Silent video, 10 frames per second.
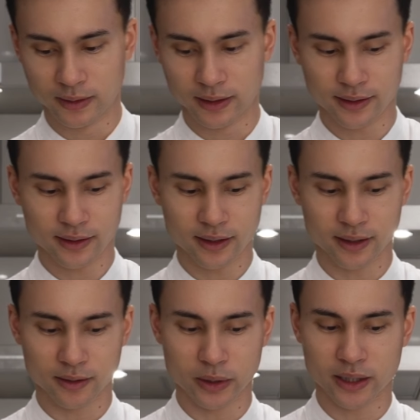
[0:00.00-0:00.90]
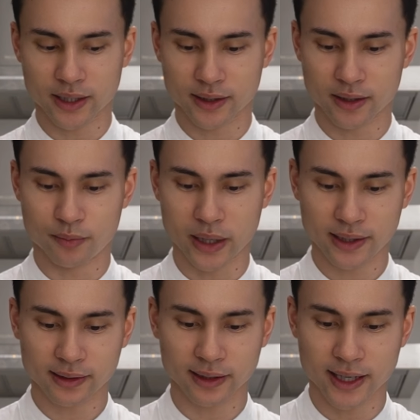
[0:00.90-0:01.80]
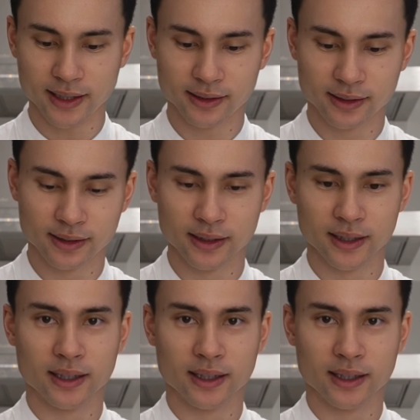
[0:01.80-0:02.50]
let's see. We got the base legs,